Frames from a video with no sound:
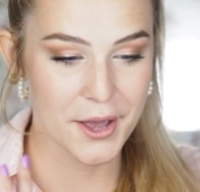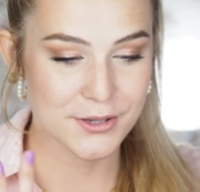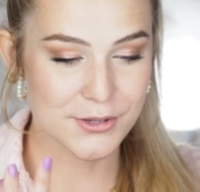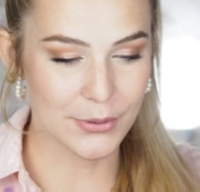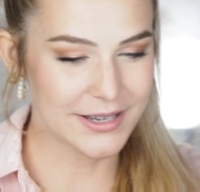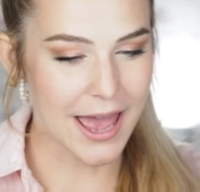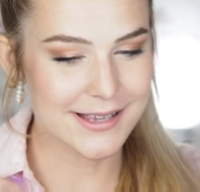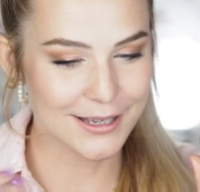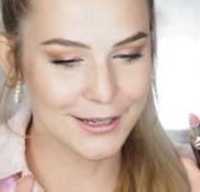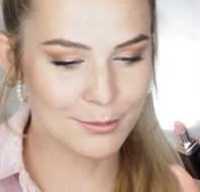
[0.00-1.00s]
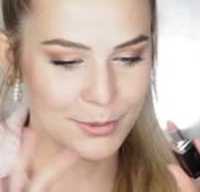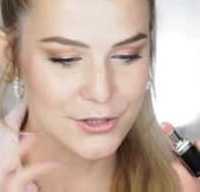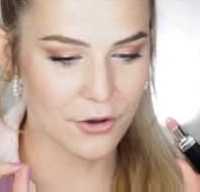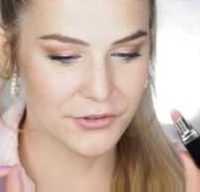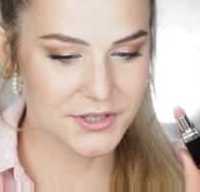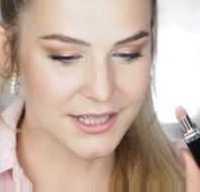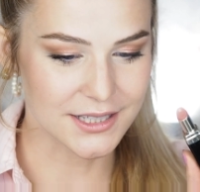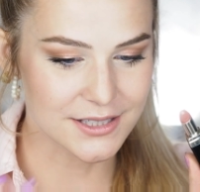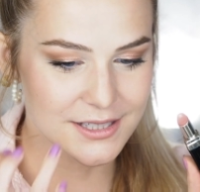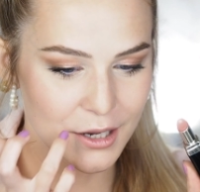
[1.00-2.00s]
So it has a little bit of
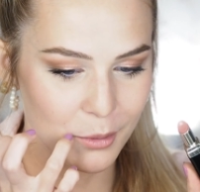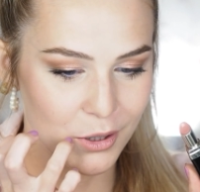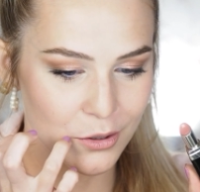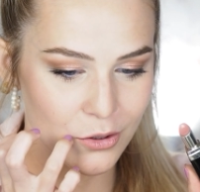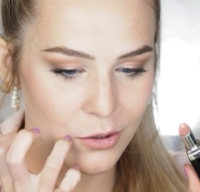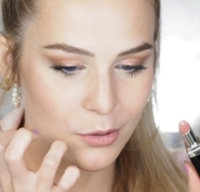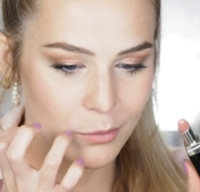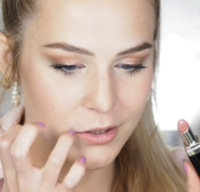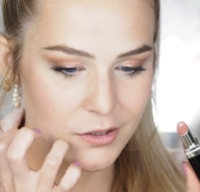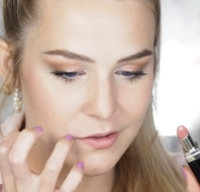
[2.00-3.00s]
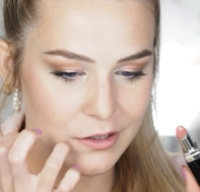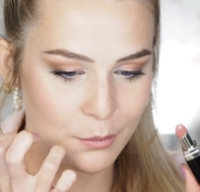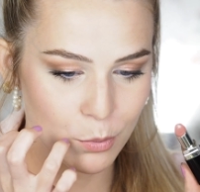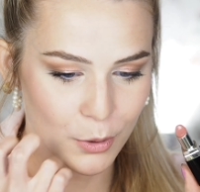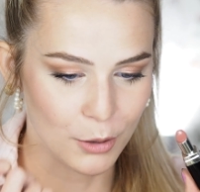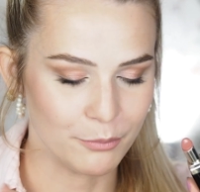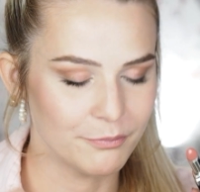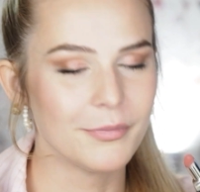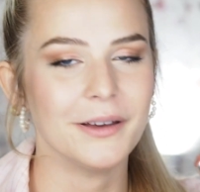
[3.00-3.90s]
tint, I mean, but it's a lip balm.